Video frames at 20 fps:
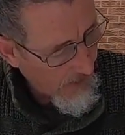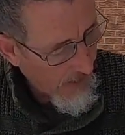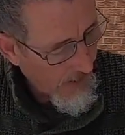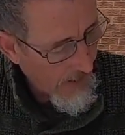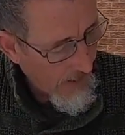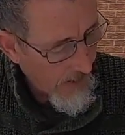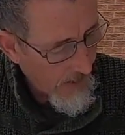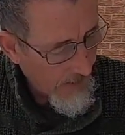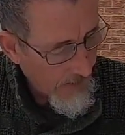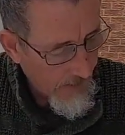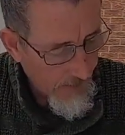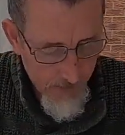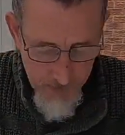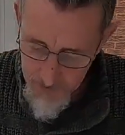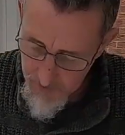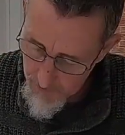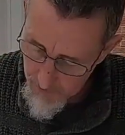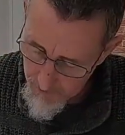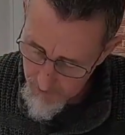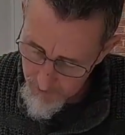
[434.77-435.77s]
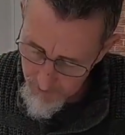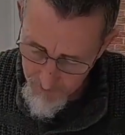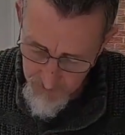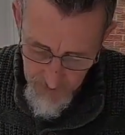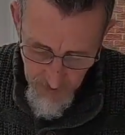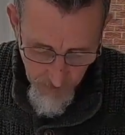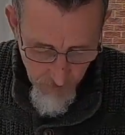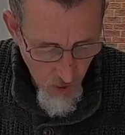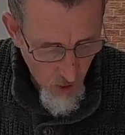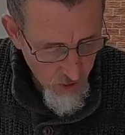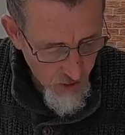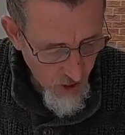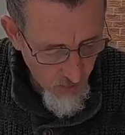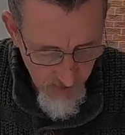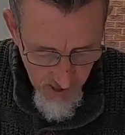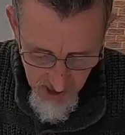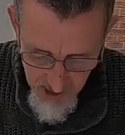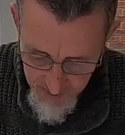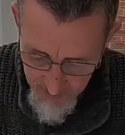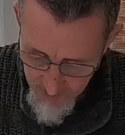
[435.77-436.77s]
And I'm not
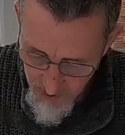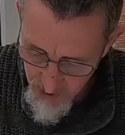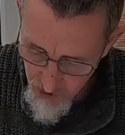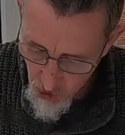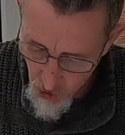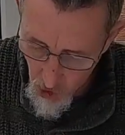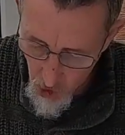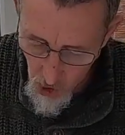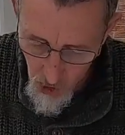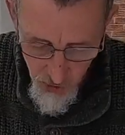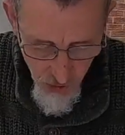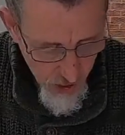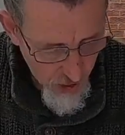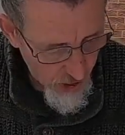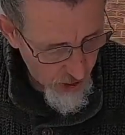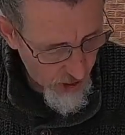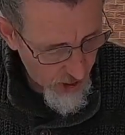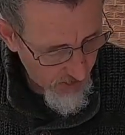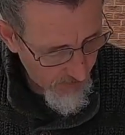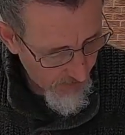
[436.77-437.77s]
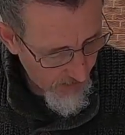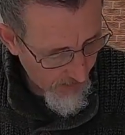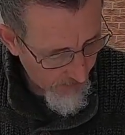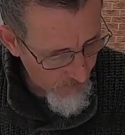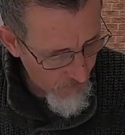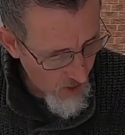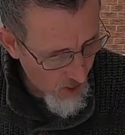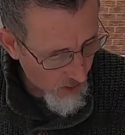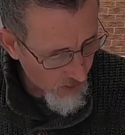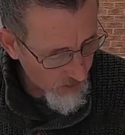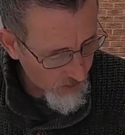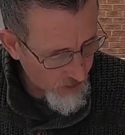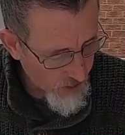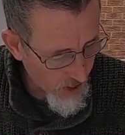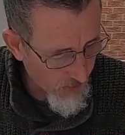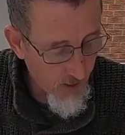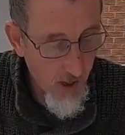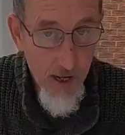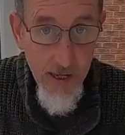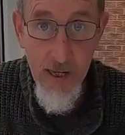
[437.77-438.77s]
doing this against the clutch, I'm not
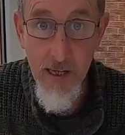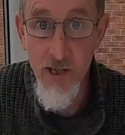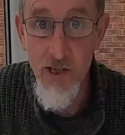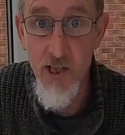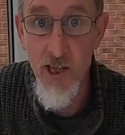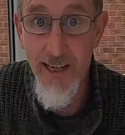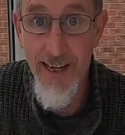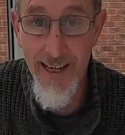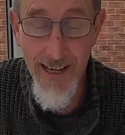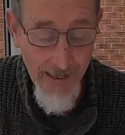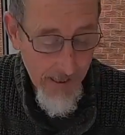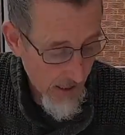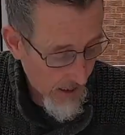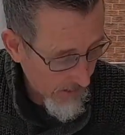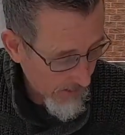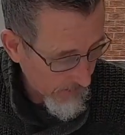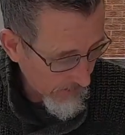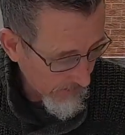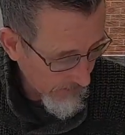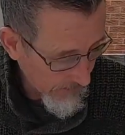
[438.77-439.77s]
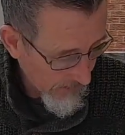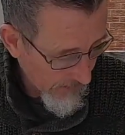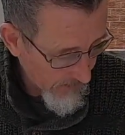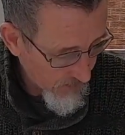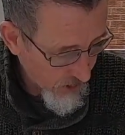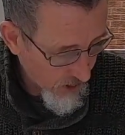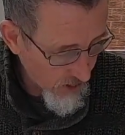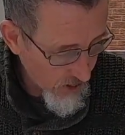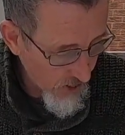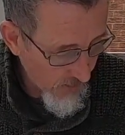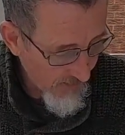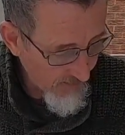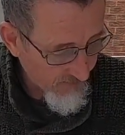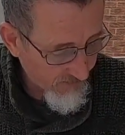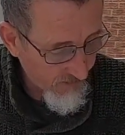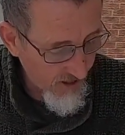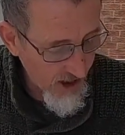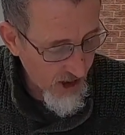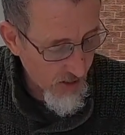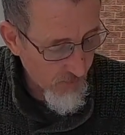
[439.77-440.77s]
doing it against the clicker, I'm just going to do it in
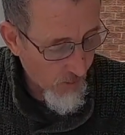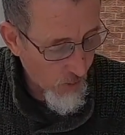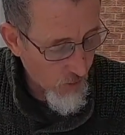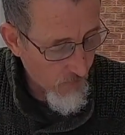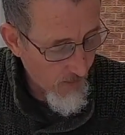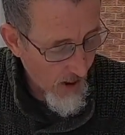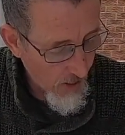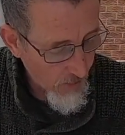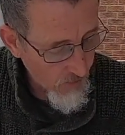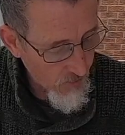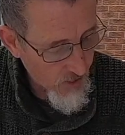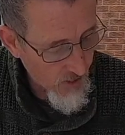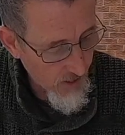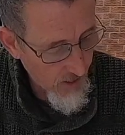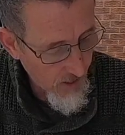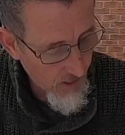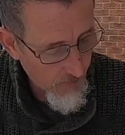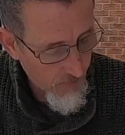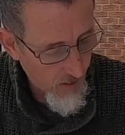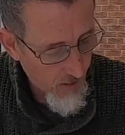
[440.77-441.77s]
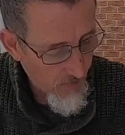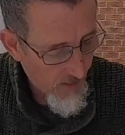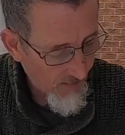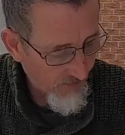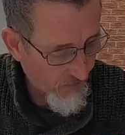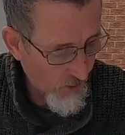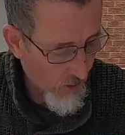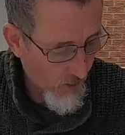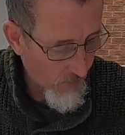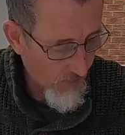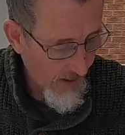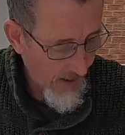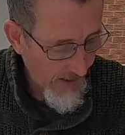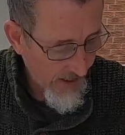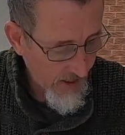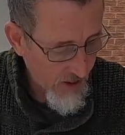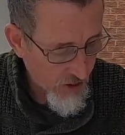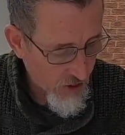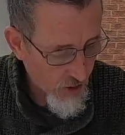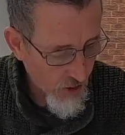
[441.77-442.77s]
free spool mode, but my thumb
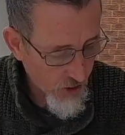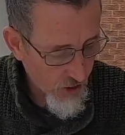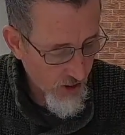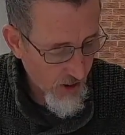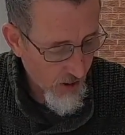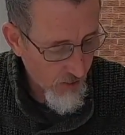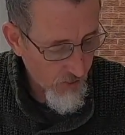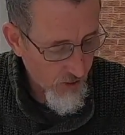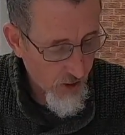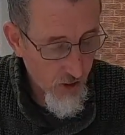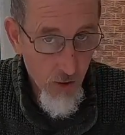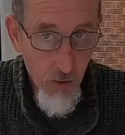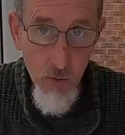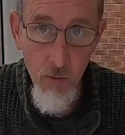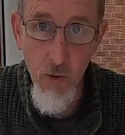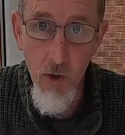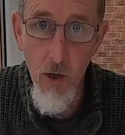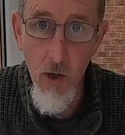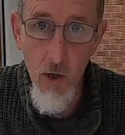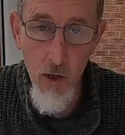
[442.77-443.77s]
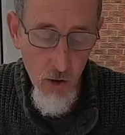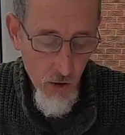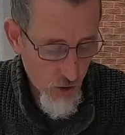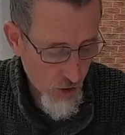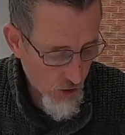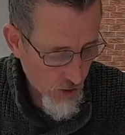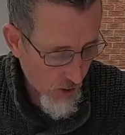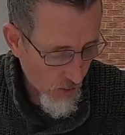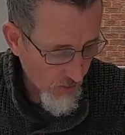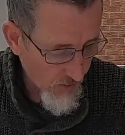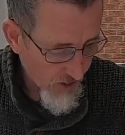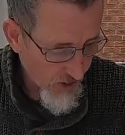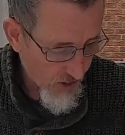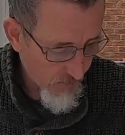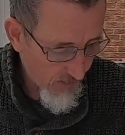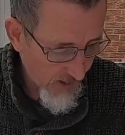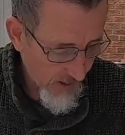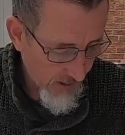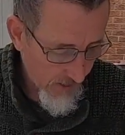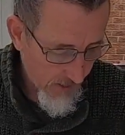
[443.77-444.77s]
is just going to control the
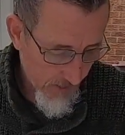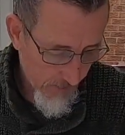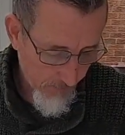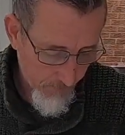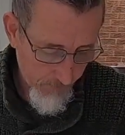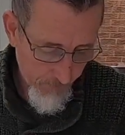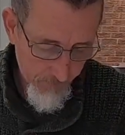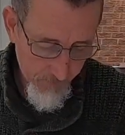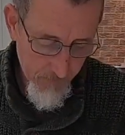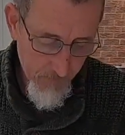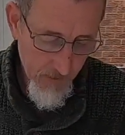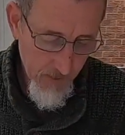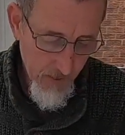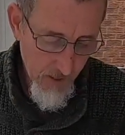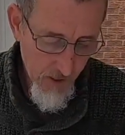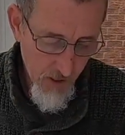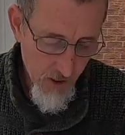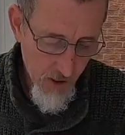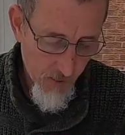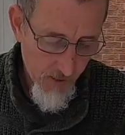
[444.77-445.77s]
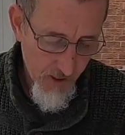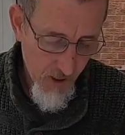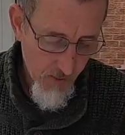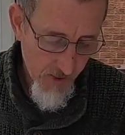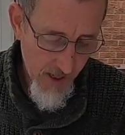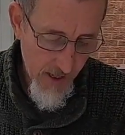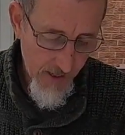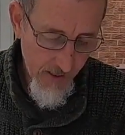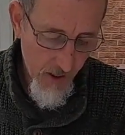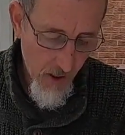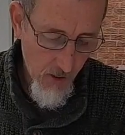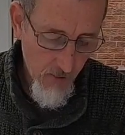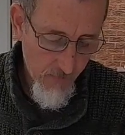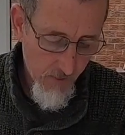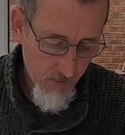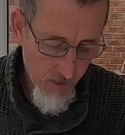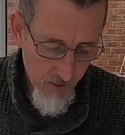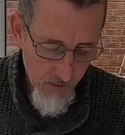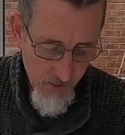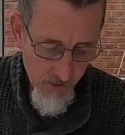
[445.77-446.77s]
speed so I don't get any
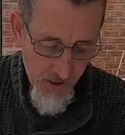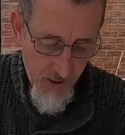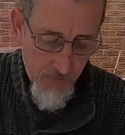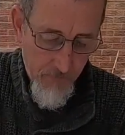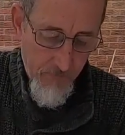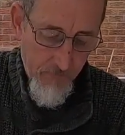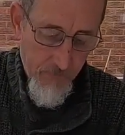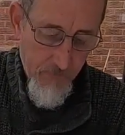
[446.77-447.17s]
overruns.